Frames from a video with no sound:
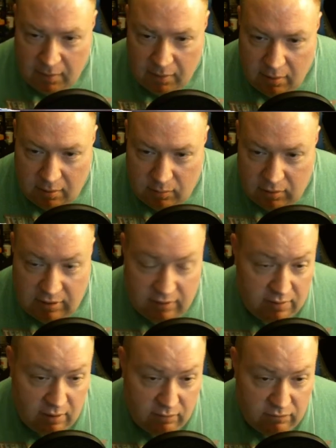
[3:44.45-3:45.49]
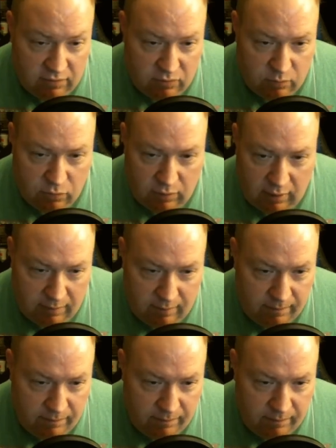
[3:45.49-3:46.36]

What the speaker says: But that's not visible there.